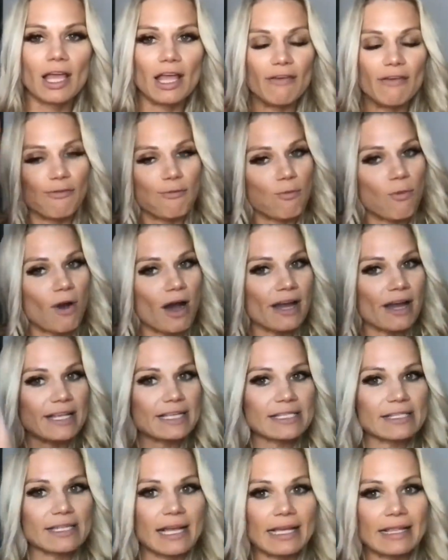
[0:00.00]
If one
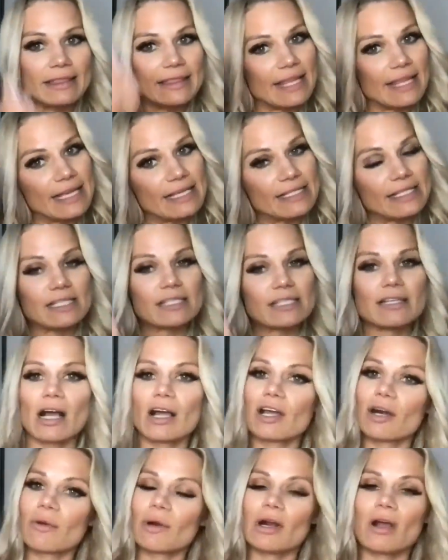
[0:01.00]
is like this, it's
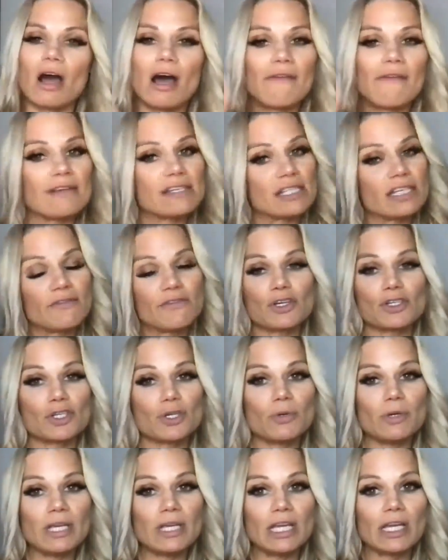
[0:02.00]
not going to work. Obviously, if you're
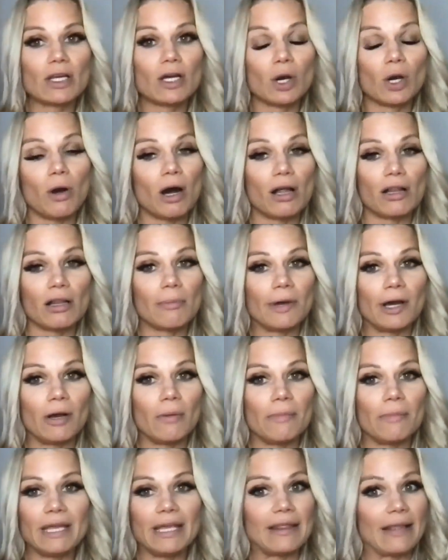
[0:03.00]
too ego, all
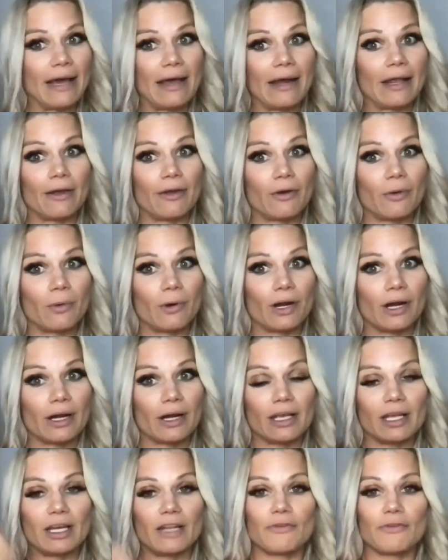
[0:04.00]
about me, that ain't going to work.